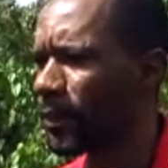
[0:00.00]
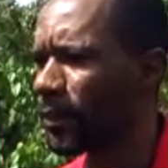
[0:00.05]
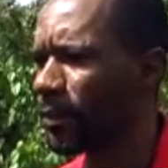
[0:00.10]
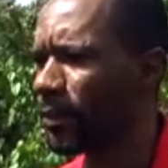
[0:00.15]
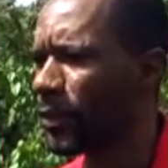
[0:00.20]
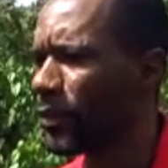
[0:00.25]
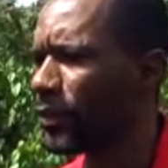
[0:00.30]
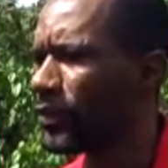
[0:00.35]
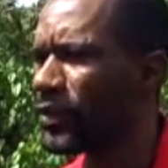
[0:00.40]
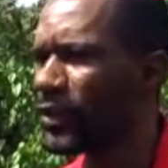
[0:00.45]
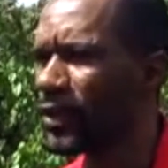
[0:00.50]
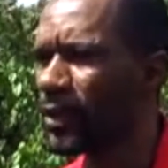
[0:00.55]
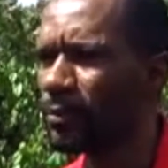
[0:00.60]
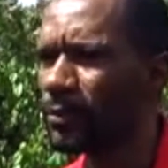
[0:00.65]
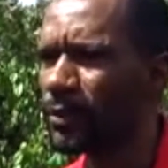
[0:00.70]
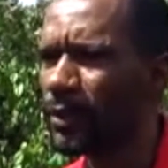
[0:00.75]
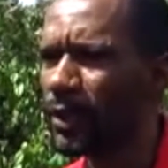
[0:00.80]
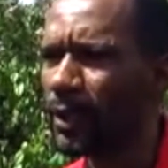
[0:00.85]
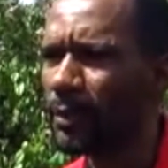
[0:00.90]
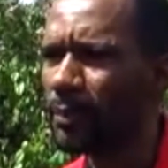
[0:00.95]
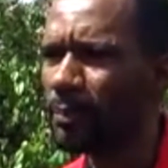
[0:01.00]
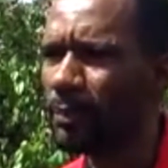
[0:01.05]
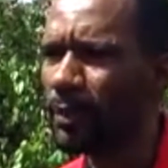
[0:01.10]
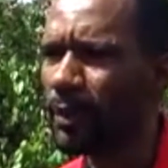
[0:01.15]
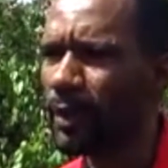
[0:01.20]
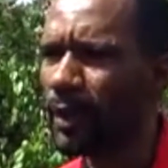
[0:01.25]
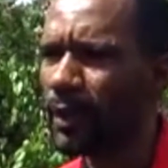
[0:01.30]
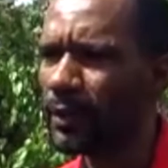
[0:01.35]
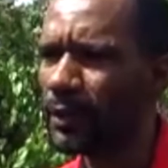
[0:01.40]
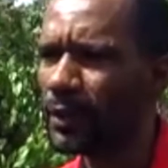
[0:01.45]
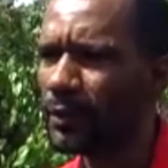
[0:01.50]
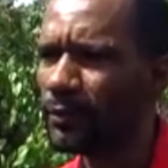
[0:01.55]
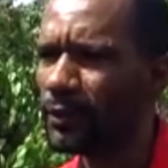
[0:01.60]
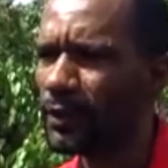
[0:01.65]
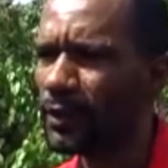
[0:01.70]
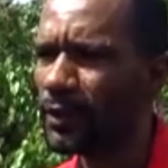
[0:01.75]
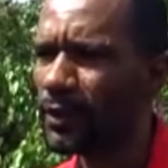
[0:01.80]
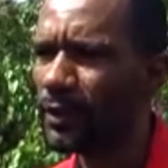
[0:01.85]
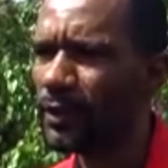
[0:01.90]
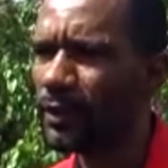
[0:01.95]
museum type
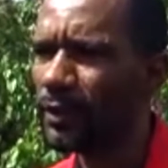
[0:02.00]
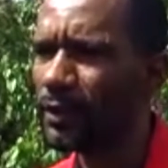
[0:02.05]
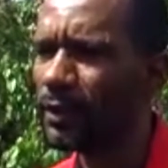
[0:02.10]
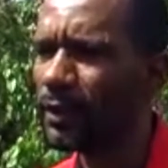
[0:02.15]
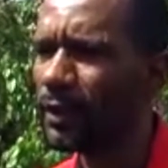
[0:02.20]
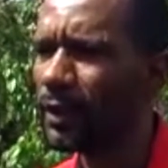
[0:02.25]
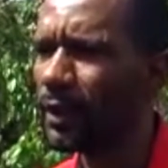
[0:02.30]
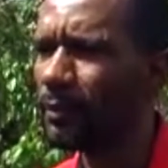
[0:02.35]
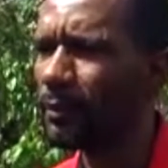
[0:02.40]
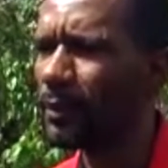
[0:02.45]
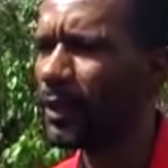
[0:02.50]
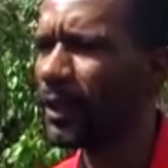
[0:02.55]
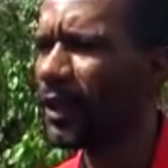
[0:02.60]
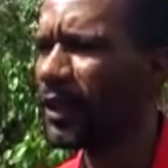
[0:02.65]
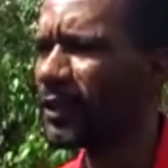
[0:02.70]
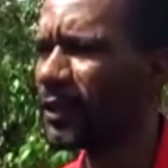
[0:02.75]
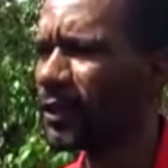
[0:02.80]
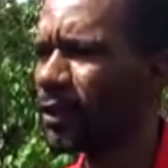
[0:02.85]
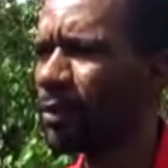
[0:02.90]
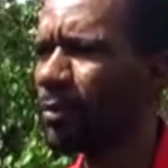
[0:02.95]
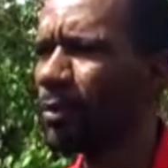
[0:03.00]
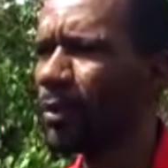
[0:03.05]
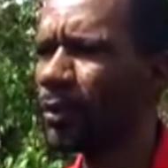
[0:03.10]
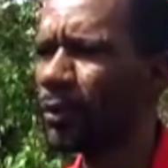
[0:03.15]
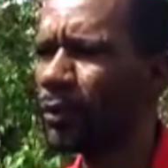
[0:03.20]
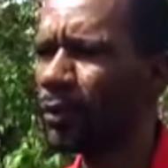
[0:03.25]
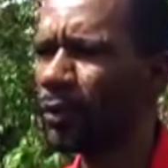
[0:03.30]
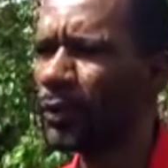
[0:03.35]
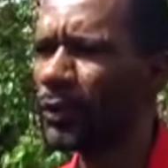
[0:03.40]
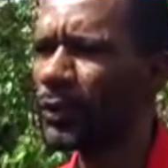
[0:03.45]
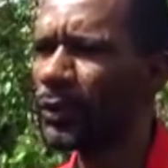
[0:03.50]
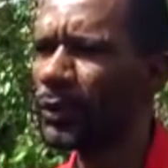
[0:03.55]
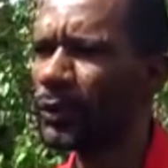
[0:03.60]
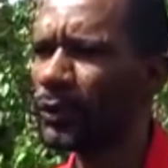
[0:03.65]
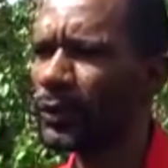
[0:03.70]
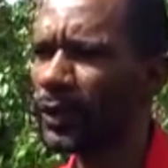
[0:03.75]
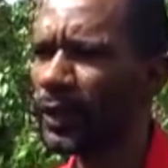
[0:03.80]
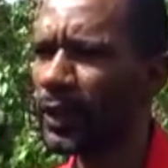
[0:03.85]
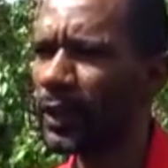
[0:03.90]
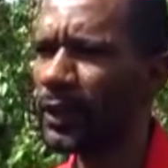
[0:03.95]
activity, because there are no more tourists to
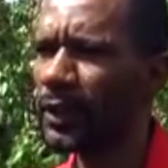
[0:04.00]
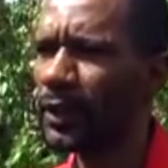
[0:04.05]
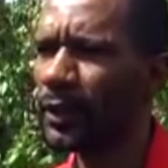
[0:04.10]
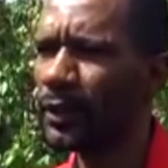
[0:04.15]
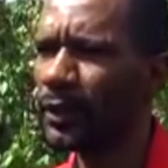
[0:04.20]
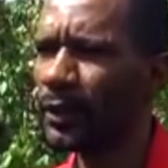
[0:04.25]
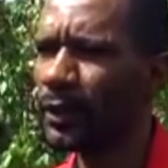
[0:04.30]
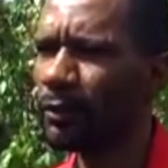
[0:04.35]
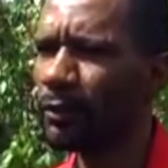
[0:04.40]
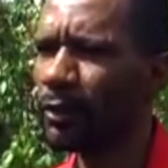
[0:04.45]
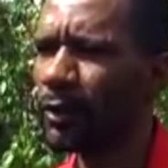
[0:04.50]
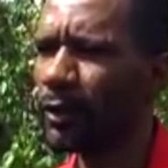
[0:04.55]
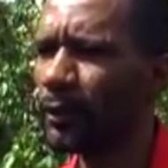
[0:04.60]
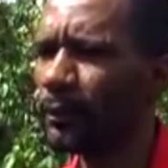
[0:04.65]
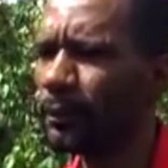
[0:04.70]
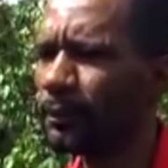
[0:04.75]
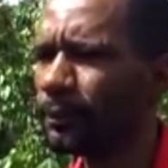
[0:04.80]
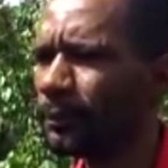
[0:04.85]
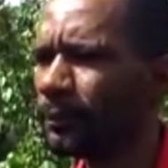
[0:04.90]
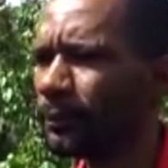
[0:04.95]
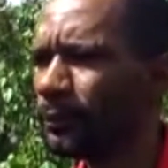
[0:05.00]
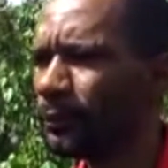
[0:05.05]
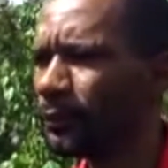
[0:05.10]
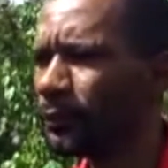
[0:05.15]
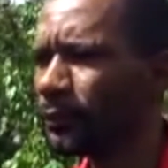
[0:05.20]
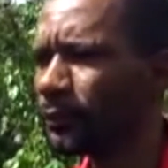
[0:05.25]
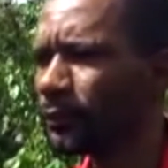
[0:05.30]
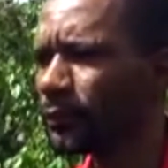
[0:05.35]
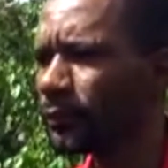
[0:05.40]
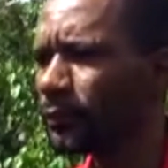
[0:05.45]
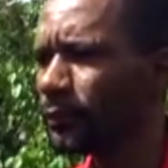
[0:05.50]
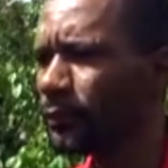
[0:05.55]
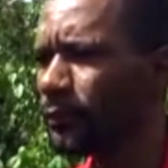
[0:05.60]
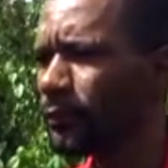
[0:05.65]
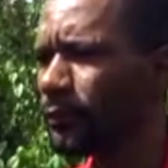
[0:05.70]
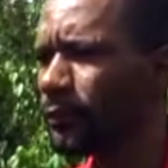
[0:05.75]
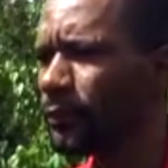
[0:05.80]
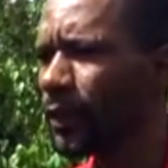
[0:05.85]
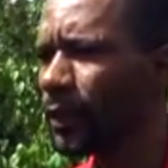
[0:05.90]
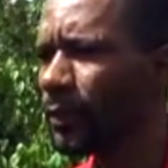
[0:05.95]
stay in that area.
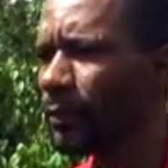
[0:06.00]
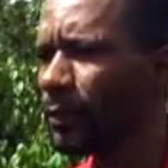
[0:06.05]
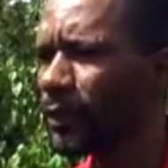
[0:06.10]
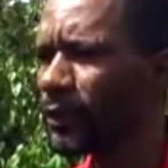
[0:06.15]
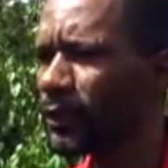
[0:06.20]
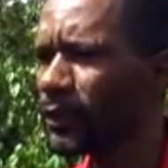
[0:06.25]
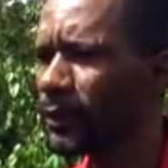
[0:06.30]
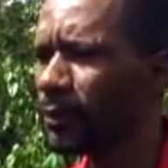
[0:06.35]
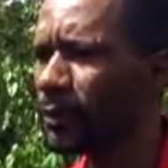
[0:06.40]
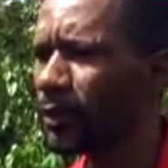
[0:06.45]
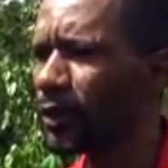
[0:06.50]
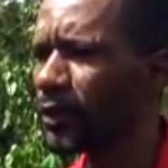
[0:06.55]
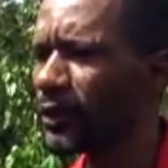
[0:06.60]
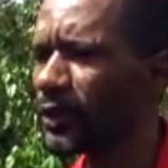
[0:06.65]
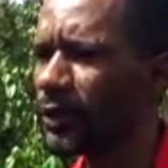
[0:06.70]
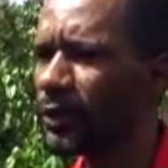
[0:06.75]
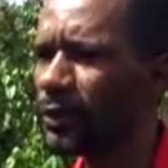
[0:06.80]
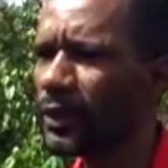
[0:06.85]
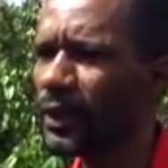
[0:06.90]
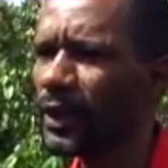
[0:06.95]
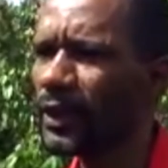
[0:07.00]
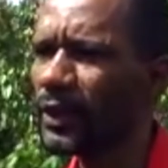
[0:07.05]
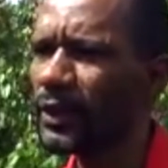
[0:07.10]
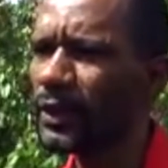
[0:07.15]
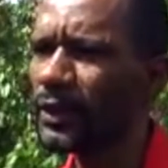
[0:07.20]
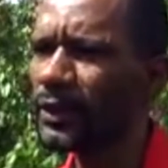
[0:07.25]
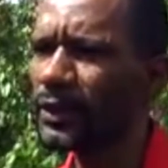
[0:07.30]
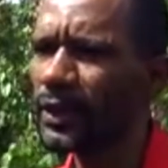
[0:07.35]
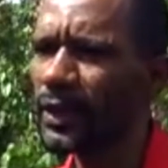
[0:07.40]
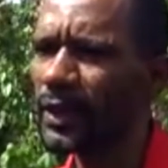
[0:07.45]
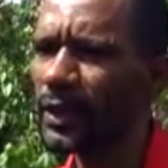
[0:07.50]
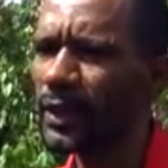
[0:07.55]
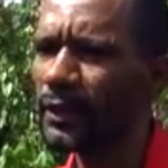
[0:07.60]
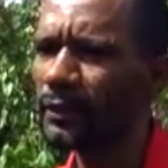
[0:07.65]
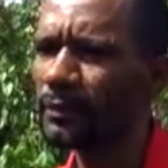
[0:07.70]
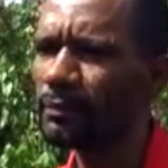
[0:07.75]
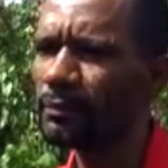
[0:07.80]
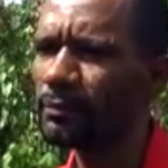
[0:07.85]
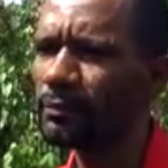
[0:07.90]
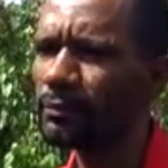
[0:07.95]
But the most I would get is
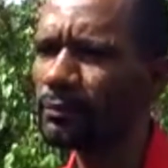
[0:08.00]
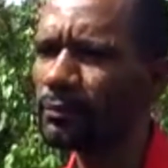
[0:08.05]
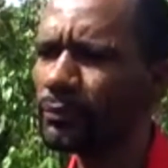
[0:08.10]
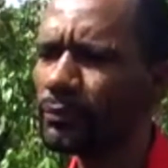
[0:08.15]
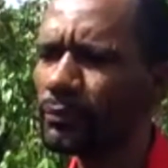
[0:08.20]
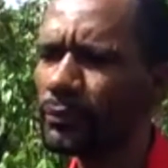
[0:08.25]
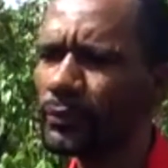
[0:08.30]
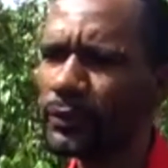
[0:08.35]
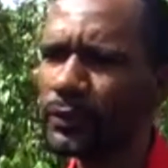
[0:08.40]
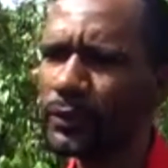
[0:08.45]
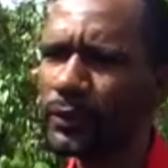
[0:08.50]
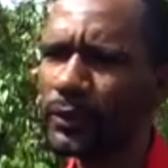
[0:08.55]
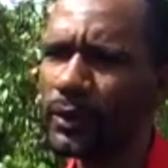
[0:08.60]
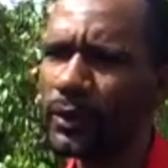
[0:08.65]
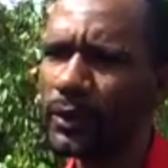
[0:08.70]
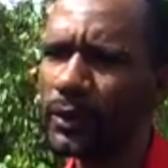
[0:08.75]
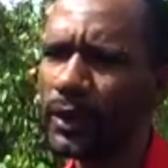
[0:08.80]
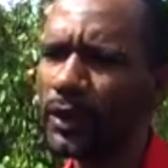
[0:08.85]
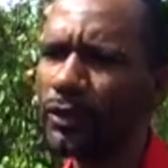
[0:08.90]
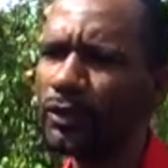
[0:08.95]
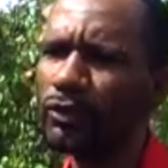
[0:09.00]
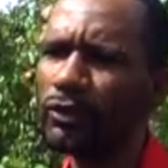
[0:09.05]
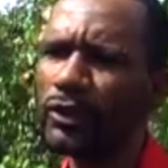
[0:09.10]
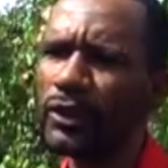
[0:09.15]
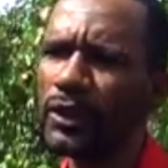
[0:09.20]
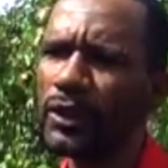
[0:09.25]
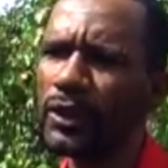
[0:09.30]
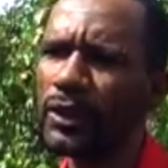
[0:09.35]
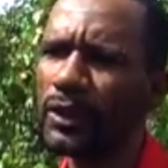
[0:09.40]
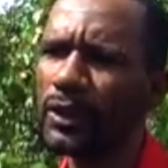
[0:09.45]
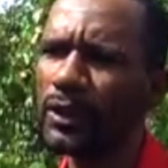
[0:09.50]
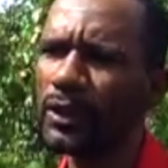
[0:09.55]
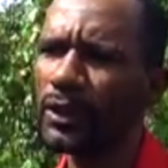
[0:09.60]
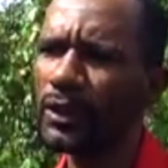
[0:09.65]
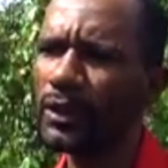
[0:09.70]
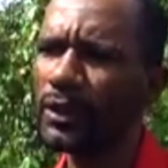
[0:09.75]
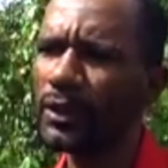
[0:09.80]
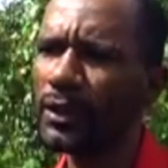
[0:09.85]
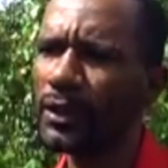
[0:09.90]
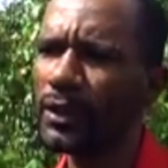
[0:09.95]
get to read
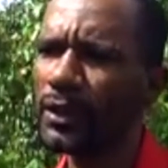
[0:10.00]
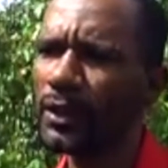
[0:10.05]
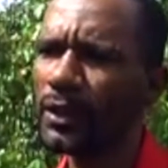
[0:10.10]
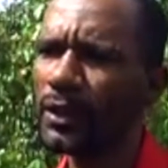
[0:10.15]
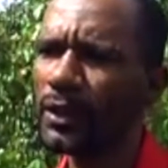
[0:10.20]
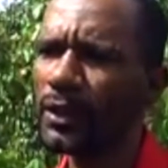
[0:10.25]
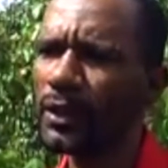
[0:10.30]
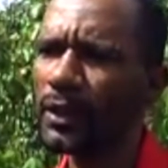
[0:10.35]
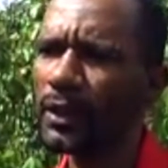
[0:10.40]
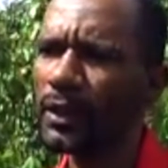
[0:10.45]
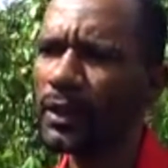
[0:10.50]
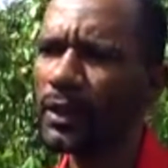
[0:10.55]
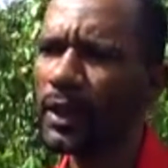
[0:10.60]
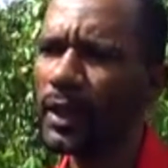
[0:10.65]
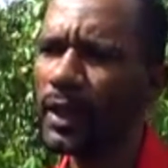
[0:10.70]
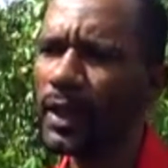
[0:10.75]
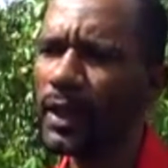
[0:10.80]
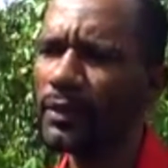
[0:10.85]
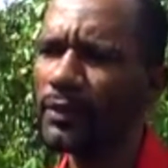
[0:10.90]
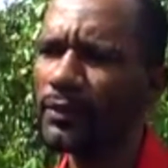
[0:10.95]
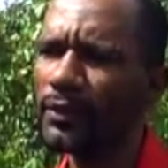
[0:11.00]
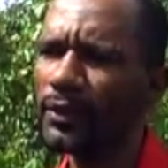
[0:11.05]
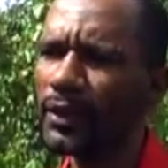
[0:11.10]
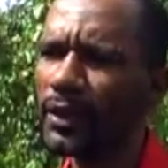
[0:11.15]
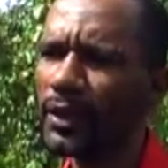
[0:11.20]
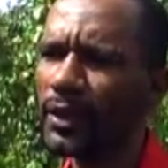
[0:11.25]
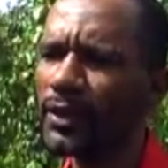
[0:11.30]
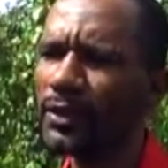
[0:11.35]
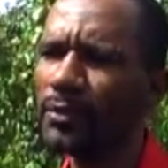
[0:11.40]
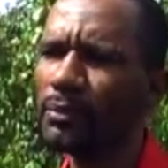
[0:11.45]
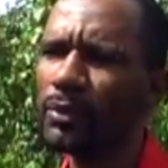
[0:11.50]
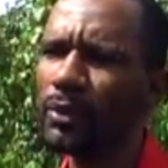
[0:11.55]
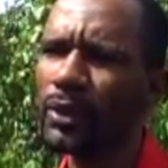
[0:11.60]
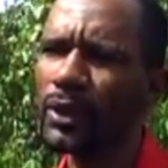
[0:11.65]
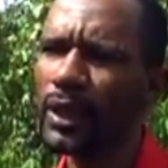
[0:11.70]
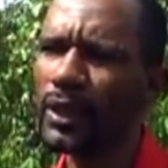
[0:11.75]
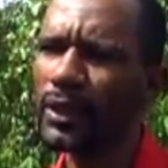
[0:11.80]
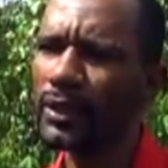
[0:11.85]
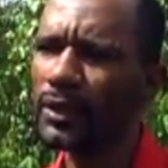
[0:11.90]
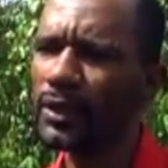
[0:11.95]
the advertising board
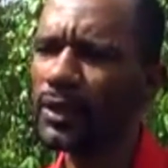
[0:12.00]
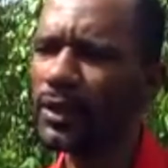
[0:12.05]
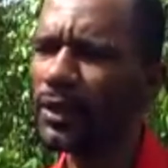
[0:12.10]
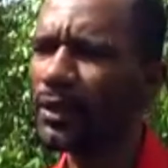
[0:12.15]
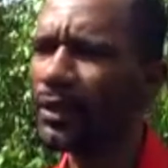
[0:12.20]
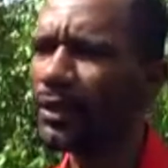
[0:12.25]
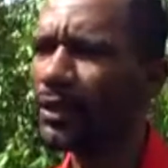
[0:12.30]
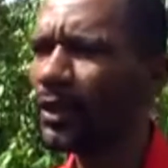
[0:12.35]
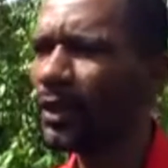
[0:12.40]
that's there.